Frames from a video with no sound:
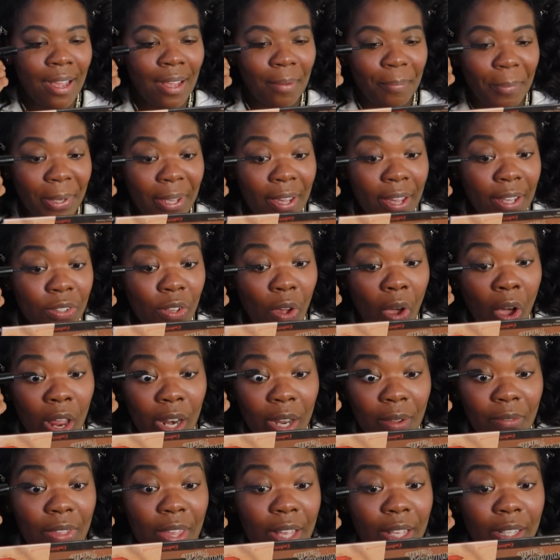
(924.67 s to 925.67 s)
Because all
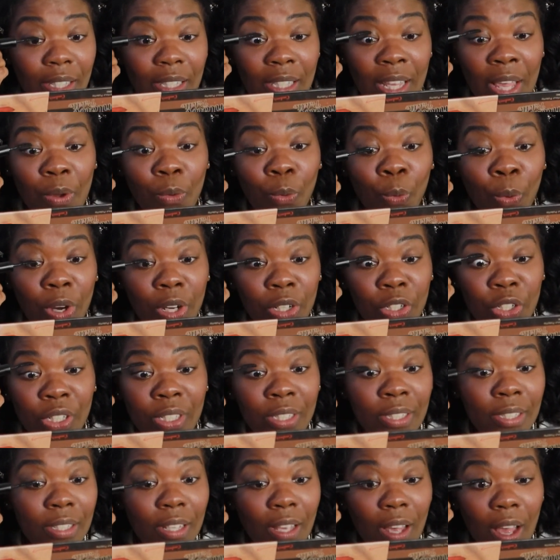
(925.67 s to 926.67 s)
of this, like, we're
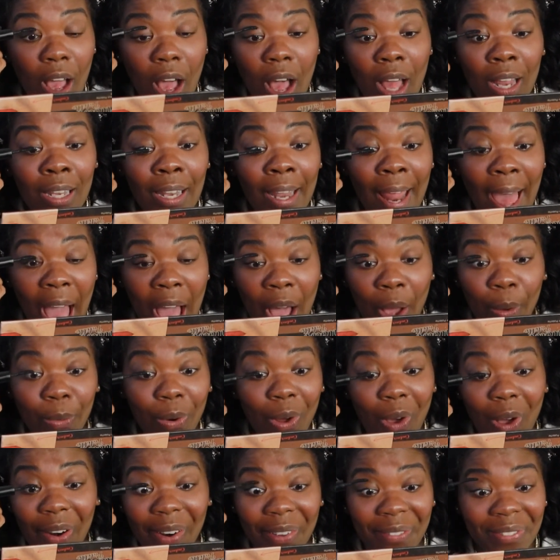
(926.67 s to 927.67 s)
just allowed
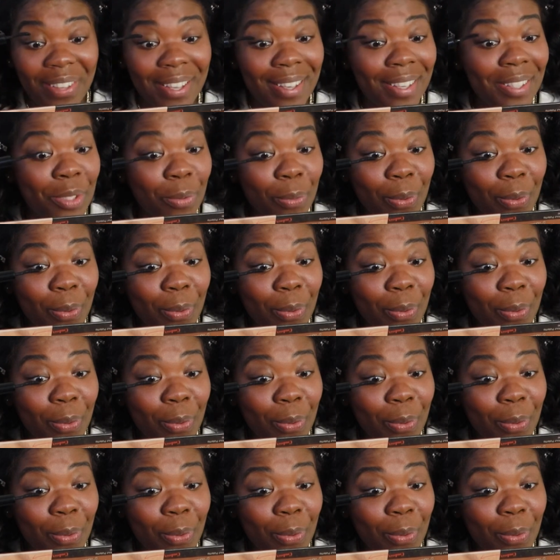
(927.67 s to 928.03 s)
all of this.